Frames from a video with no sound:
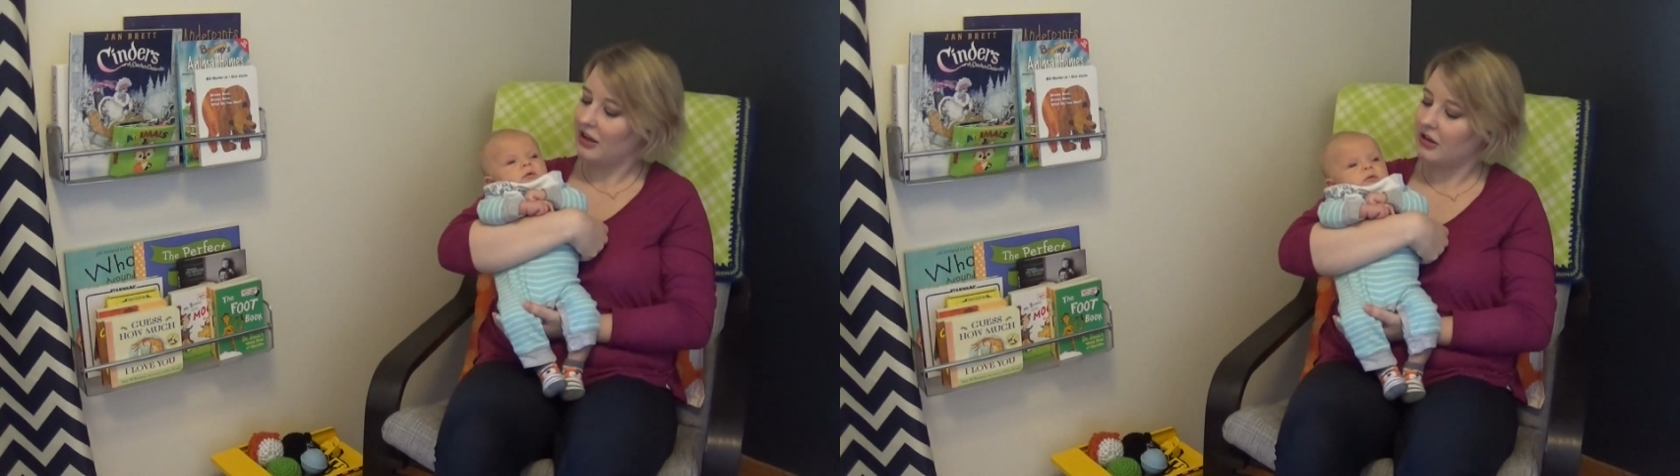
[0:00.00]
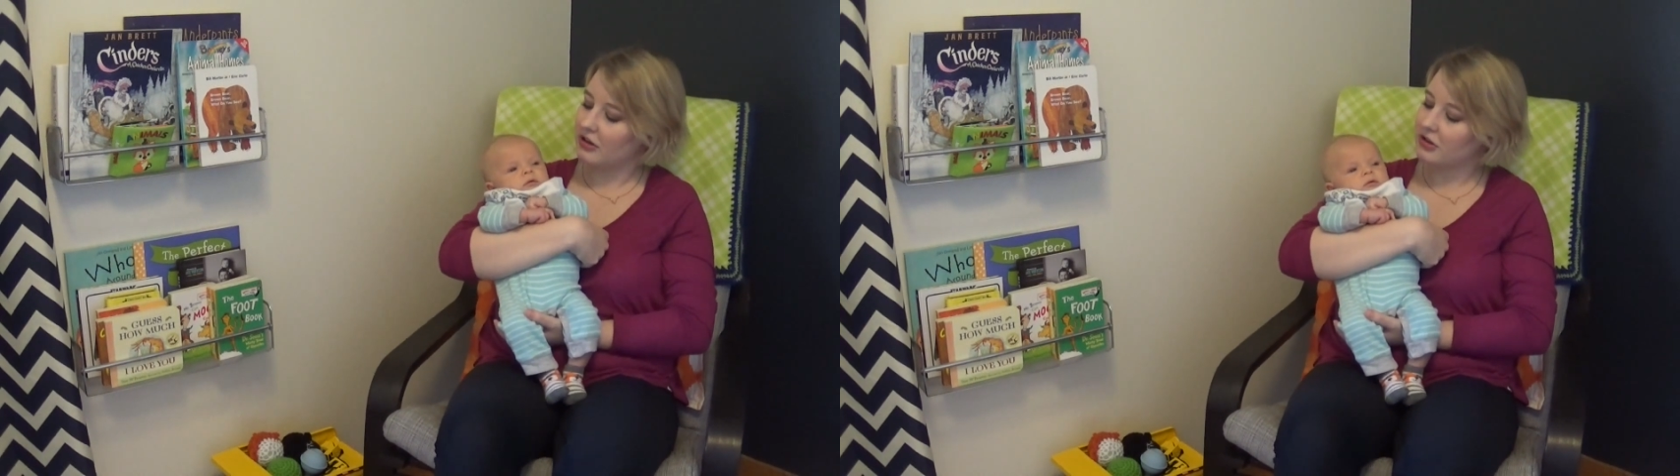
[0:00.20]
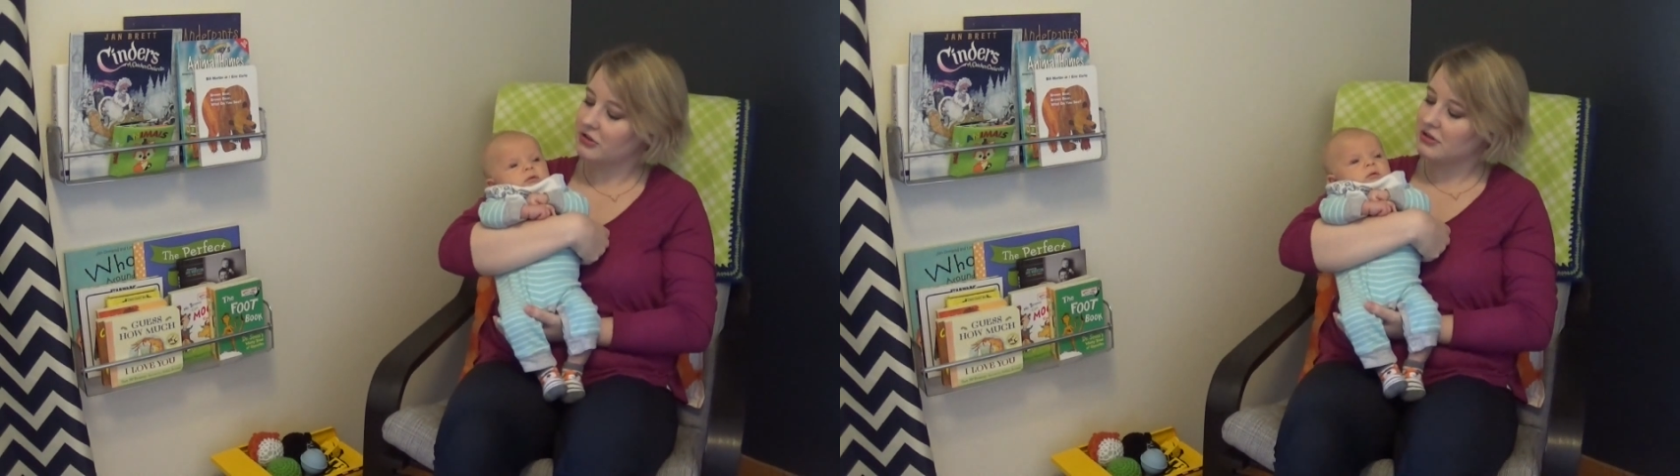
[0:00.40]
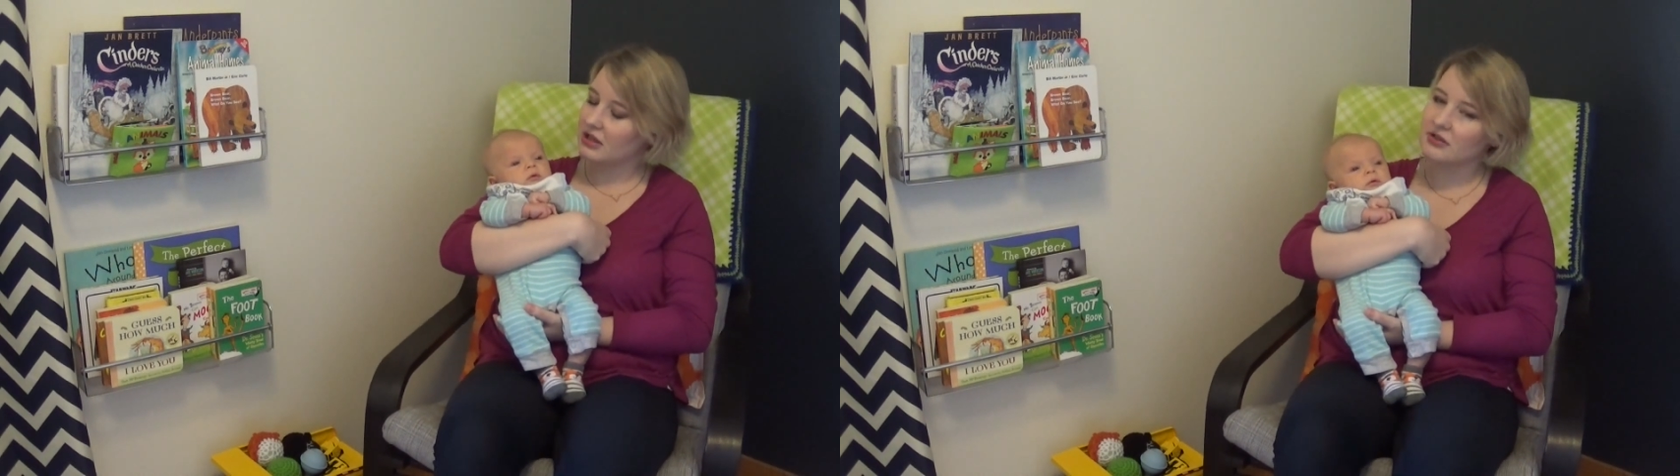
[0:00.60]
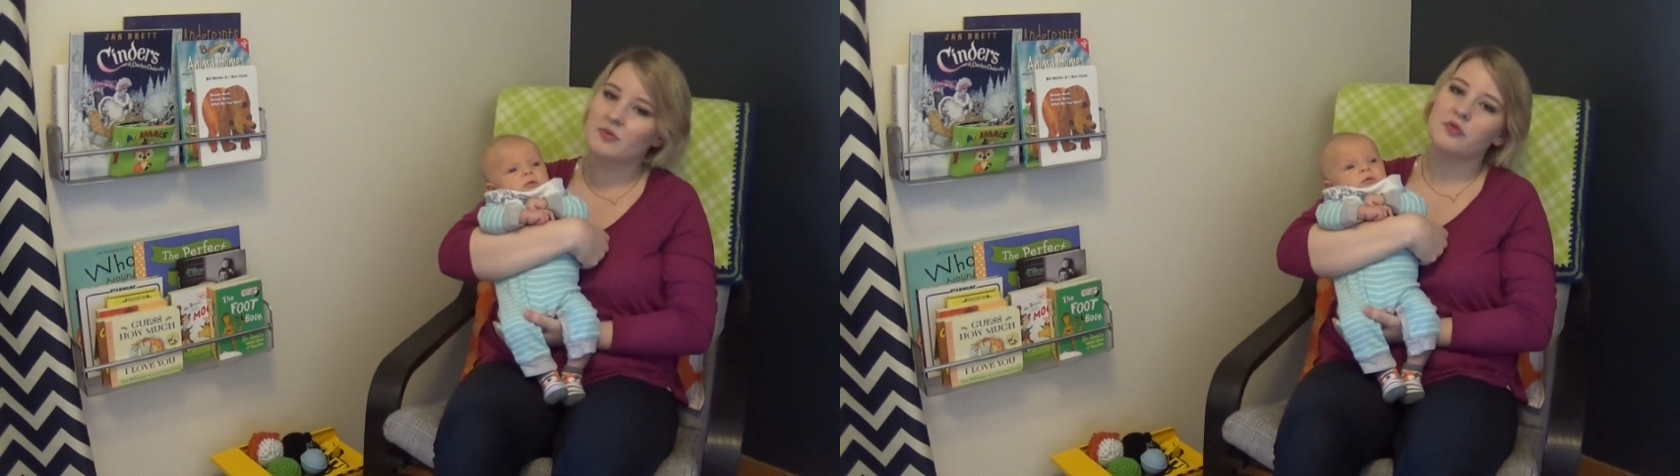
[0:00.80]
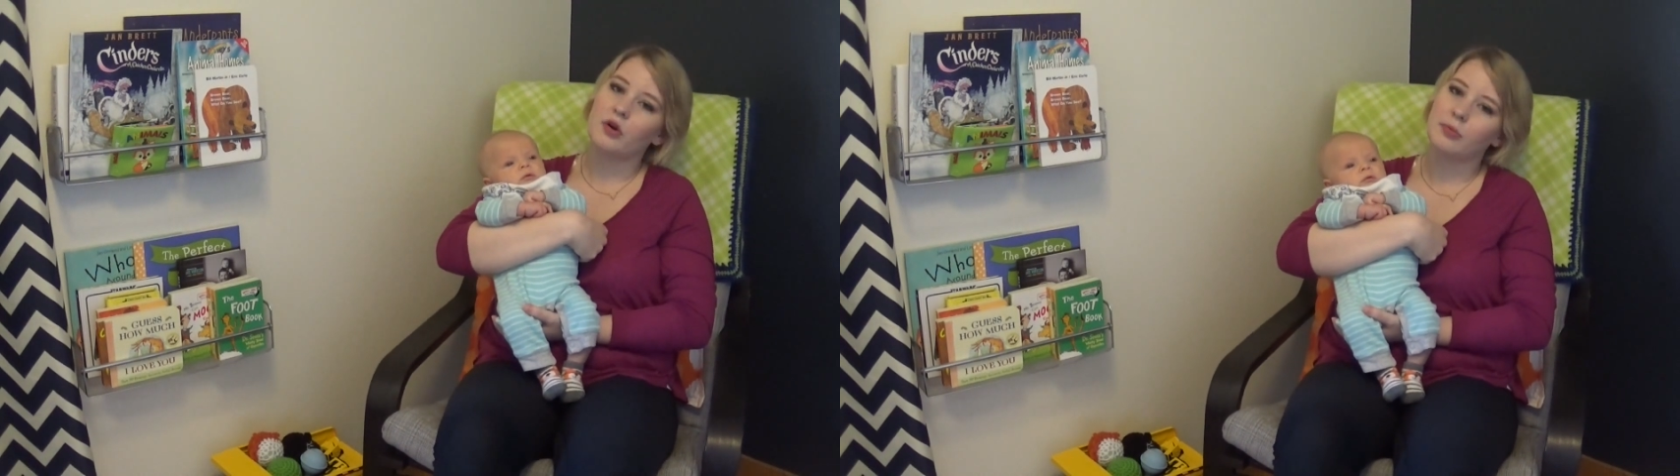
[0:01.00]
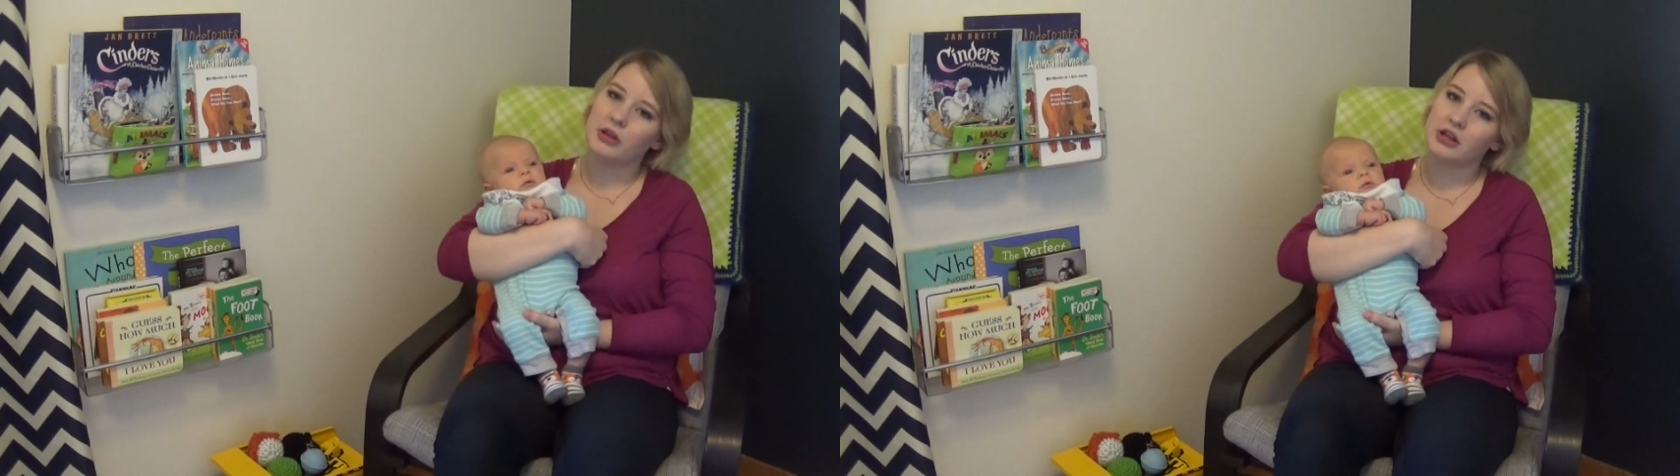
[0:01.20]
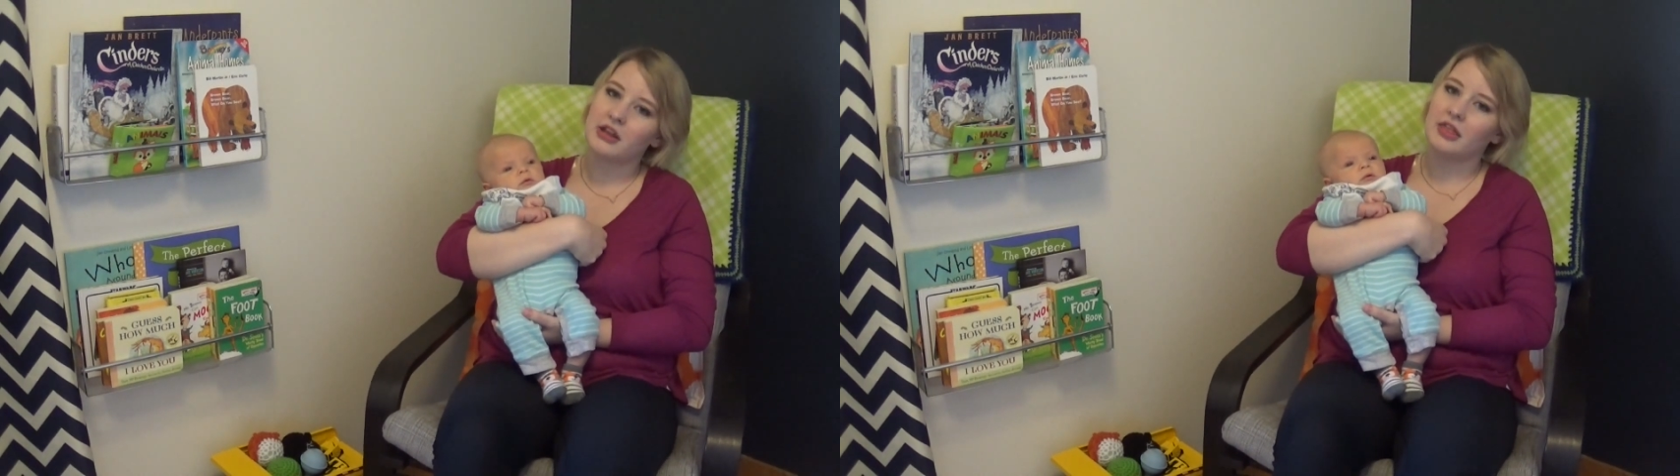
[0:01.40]
introducing some
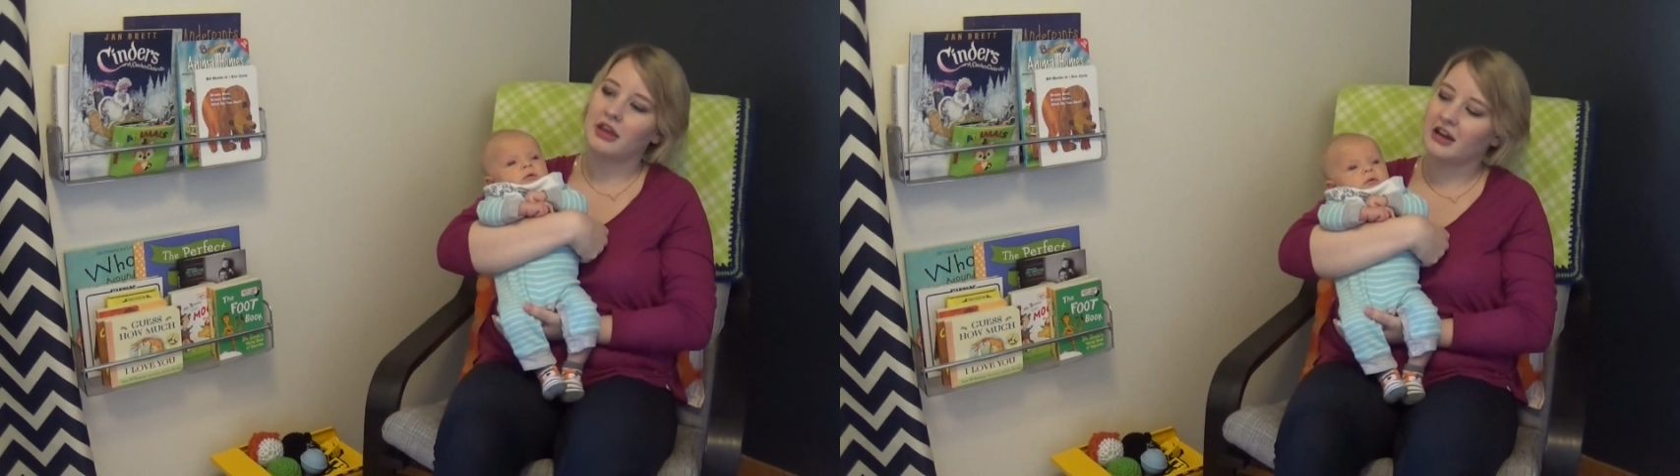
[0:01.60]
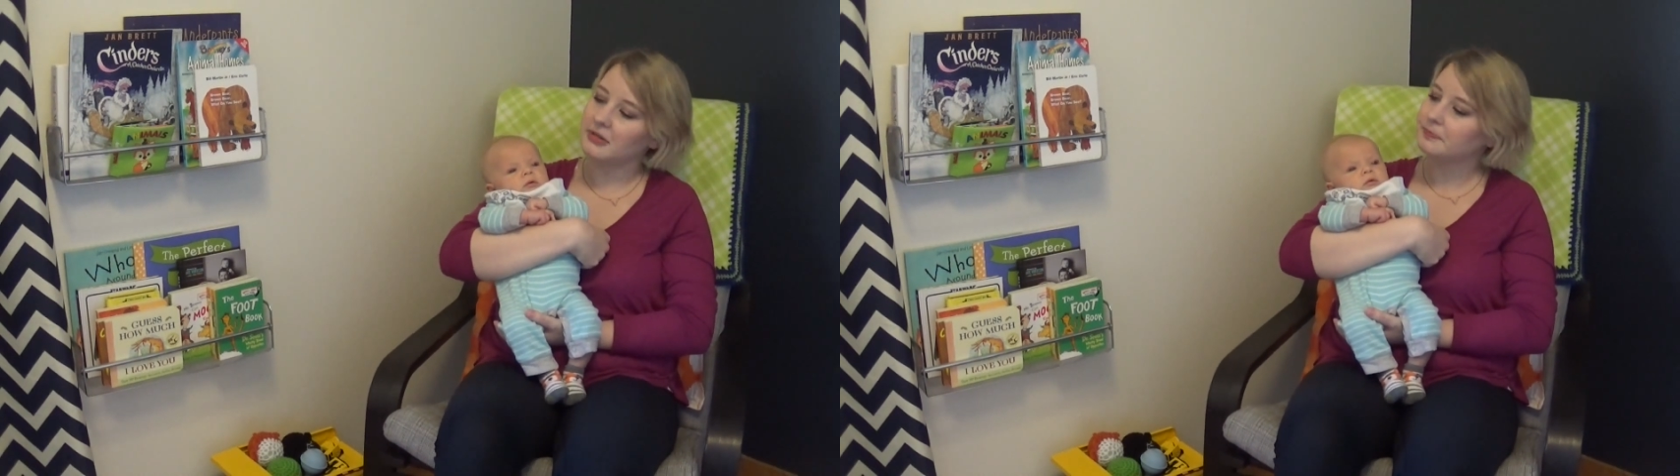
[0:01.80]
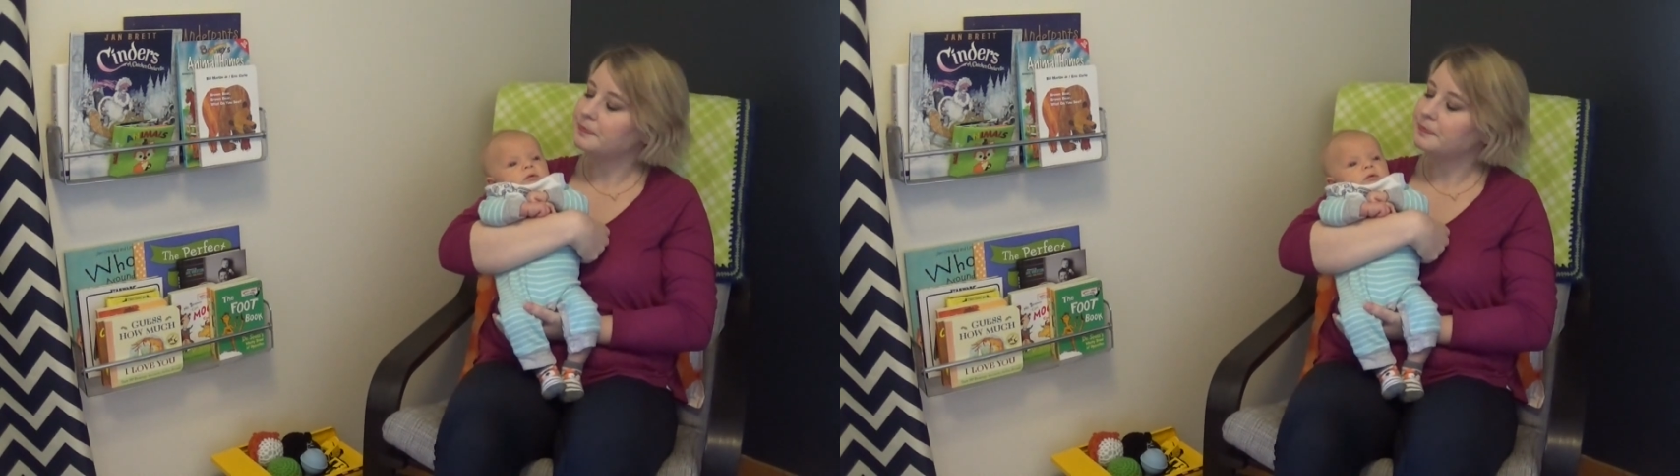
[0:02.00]
formula in there.